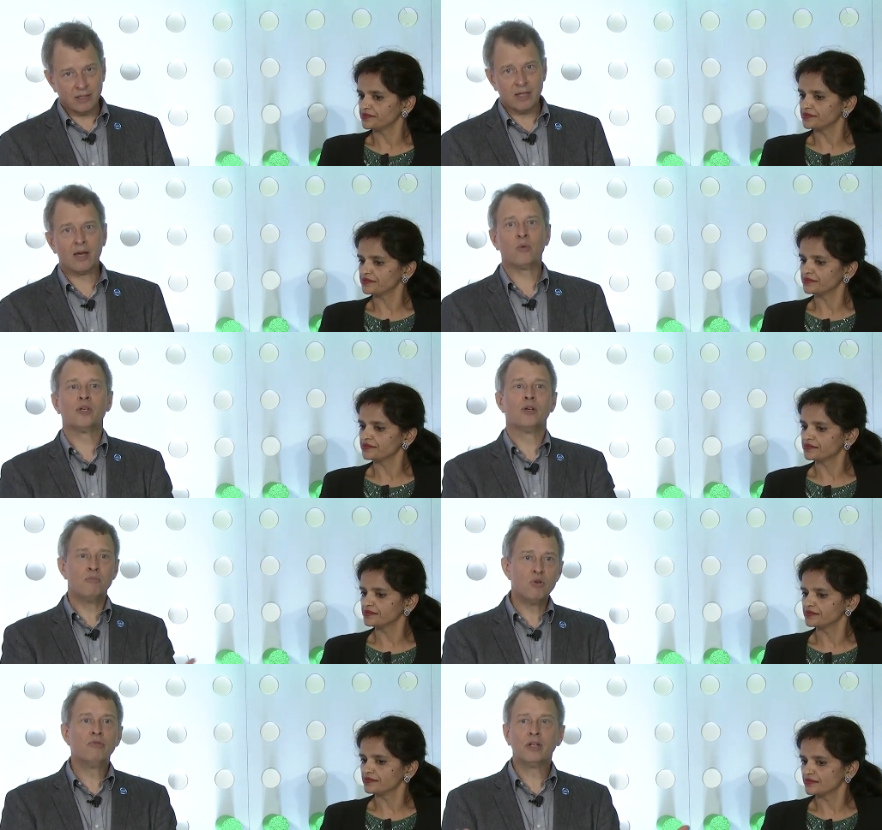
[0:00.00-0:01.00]
Speaker 1: you get when you're
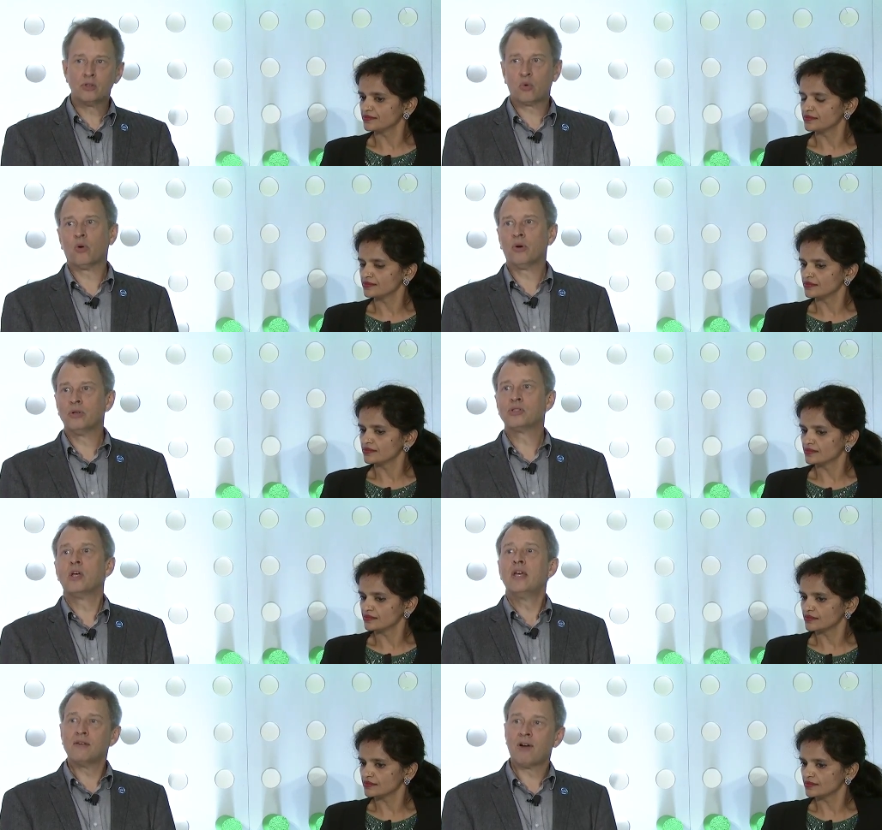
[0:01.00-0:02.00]
moving towards
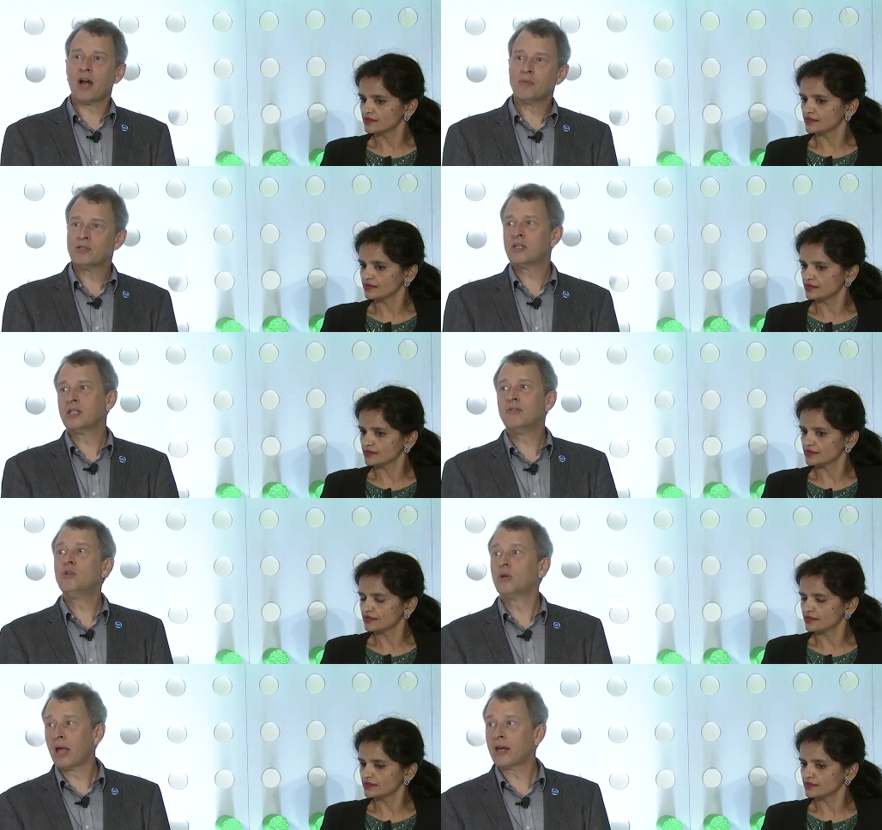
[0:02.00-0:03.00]
environments that give
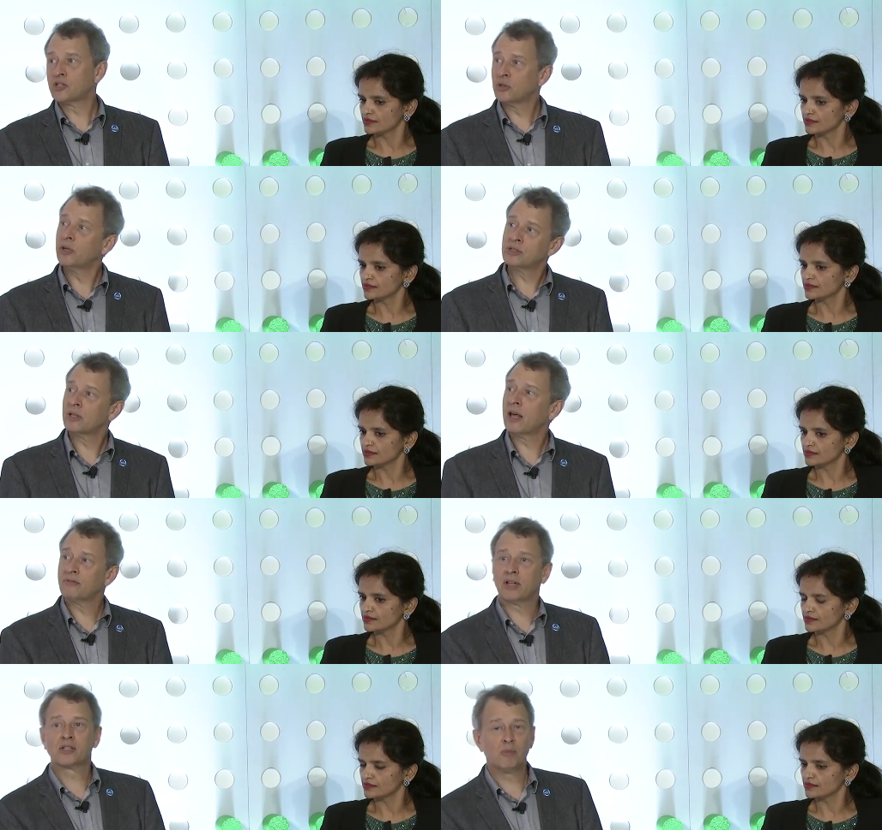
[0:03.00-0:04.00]
you a lot of choice and a lot
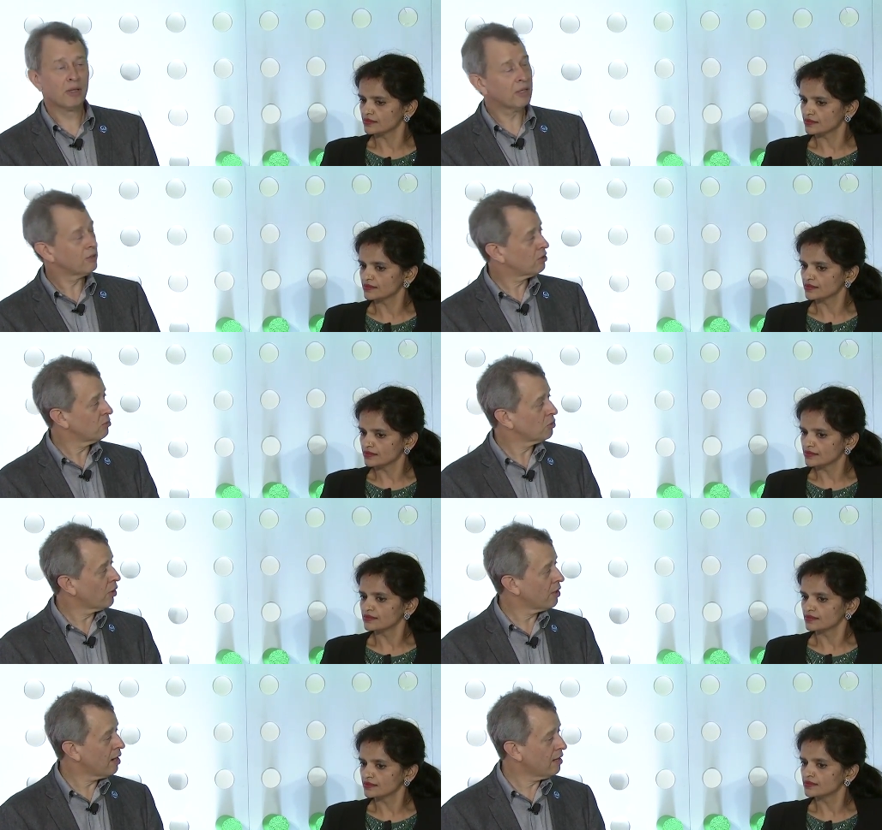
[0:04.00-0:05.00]
of flexibility in terms of
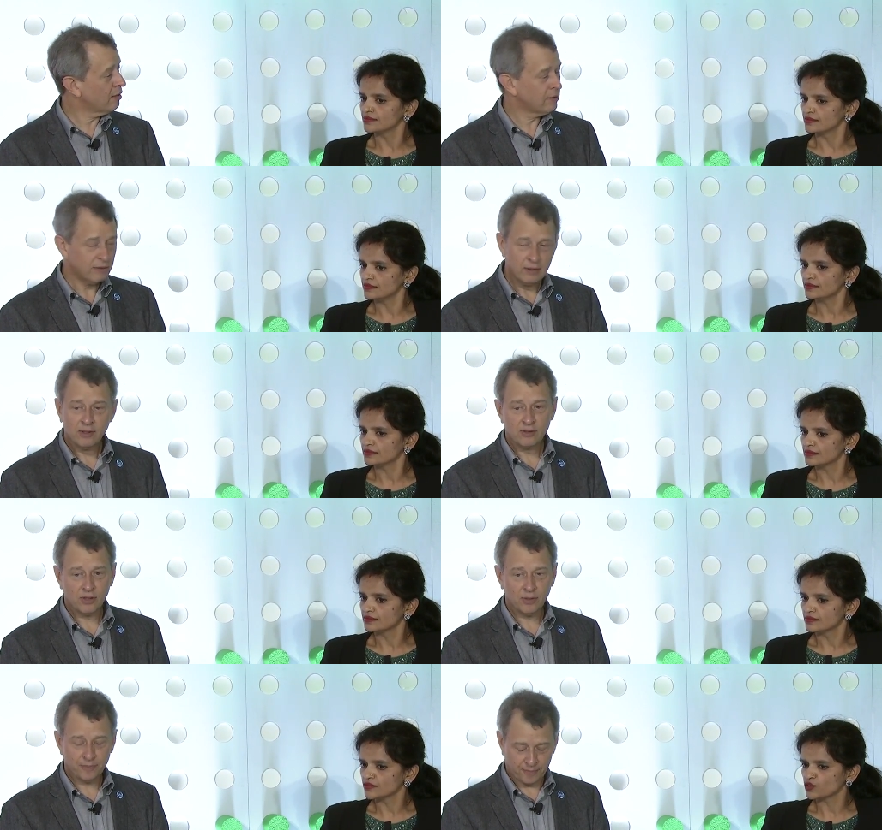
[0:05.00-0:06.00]
where you're headed. Mm-hmm.
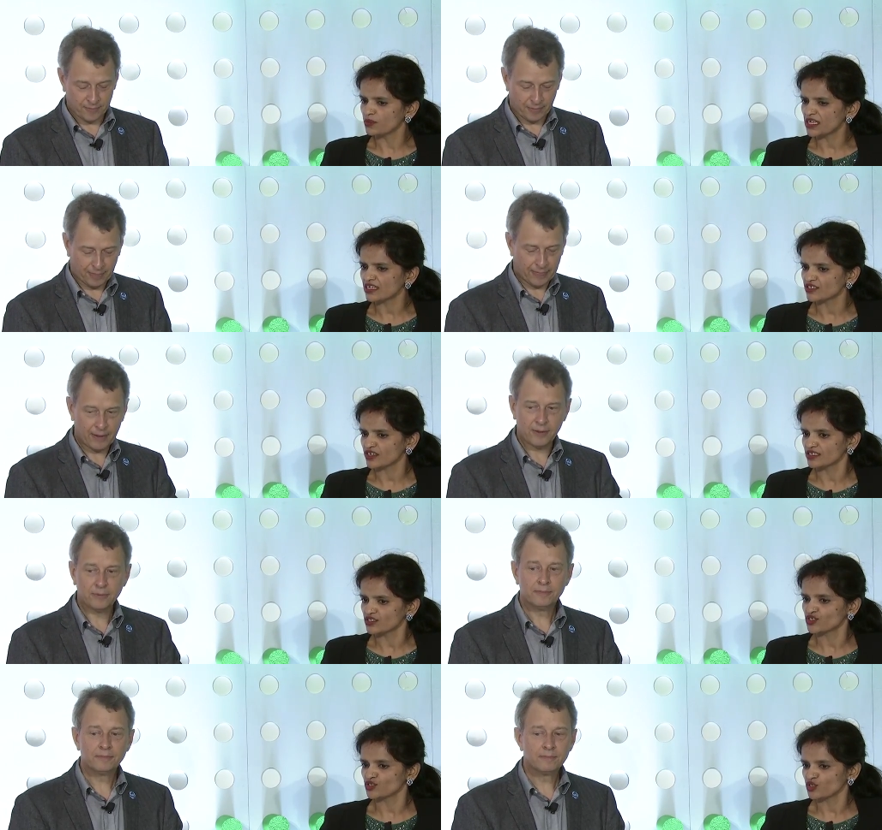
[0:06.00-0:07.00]
So.
Speaker 2: so making
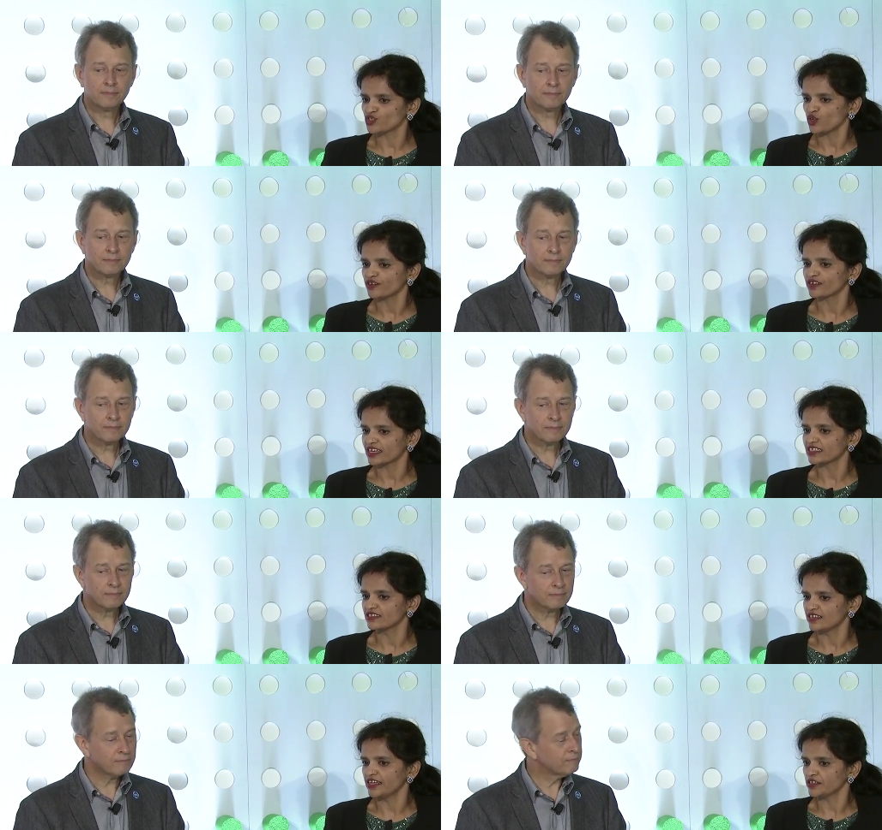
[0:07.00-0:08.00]
transitions, so it's not really
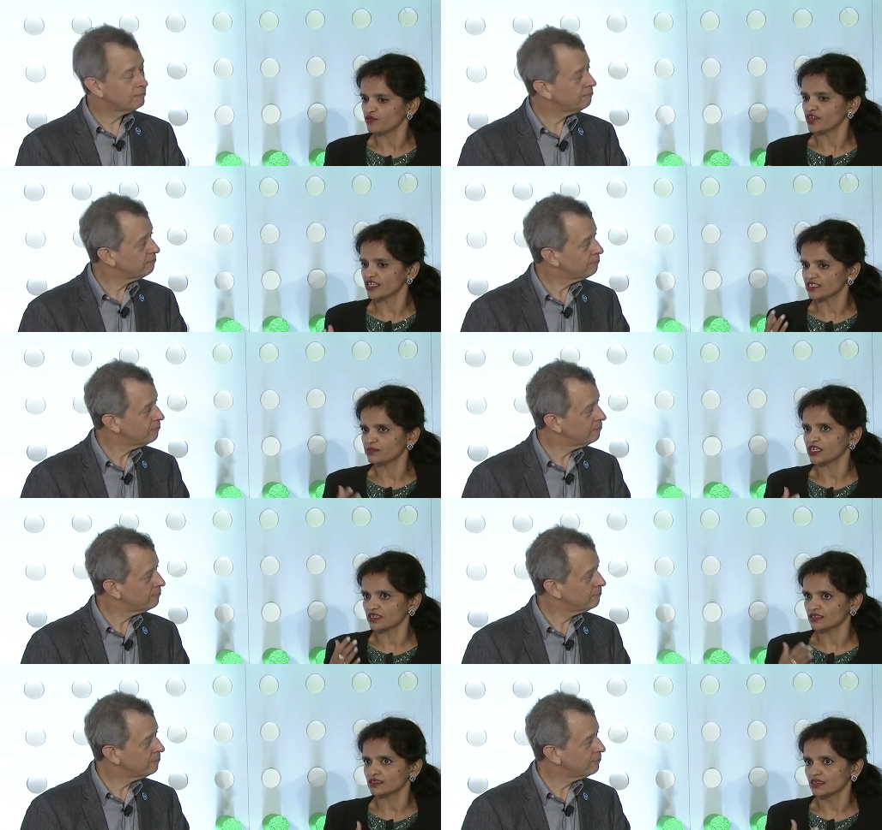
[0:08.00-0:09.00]
the network, it's
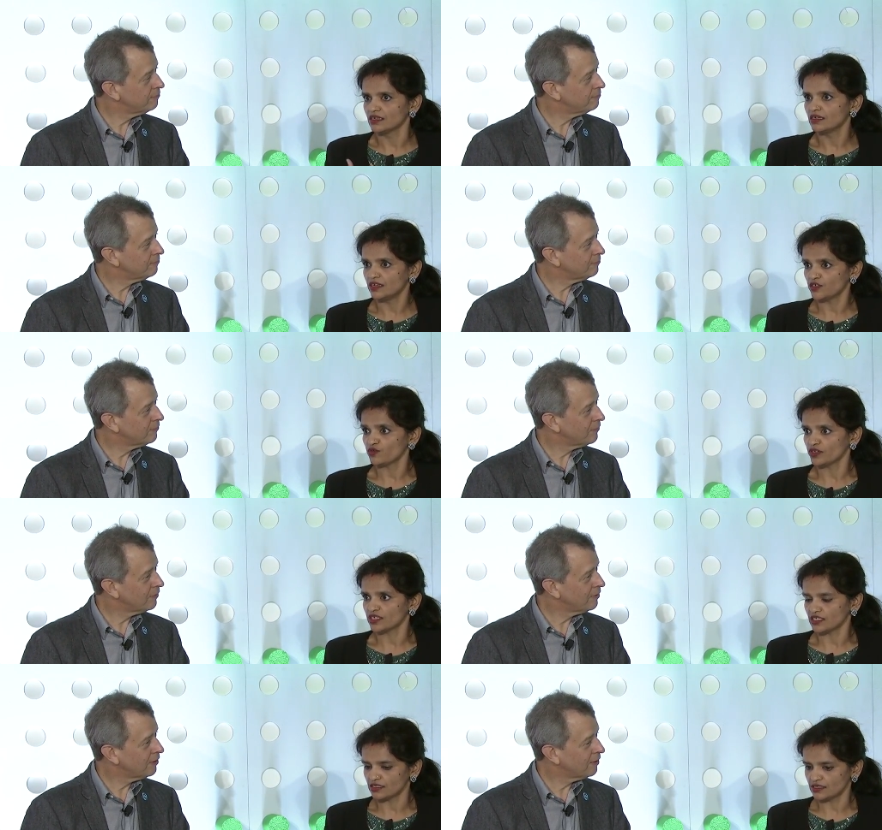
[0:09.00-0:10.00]
because
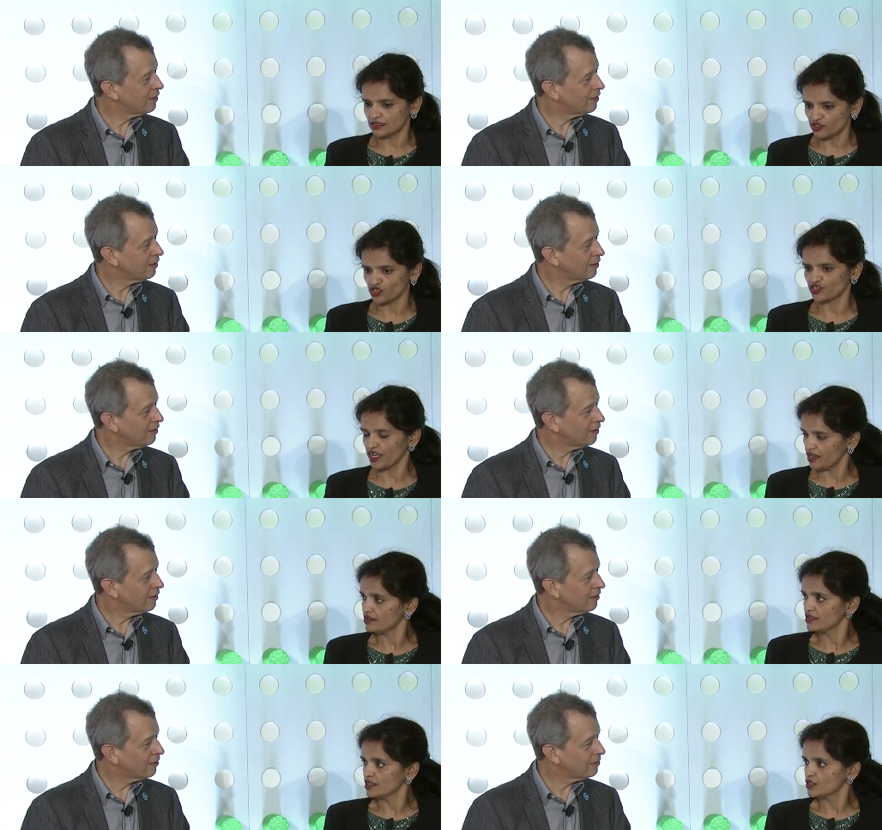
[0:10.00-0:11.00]
network is just
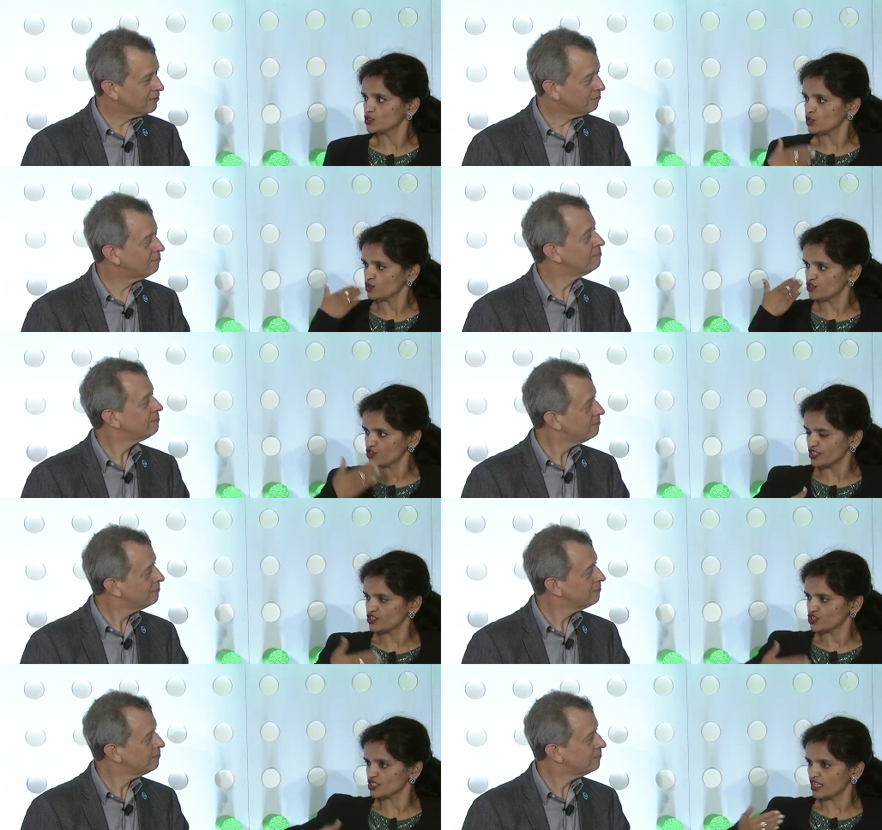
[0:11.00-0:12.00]
there. So the transition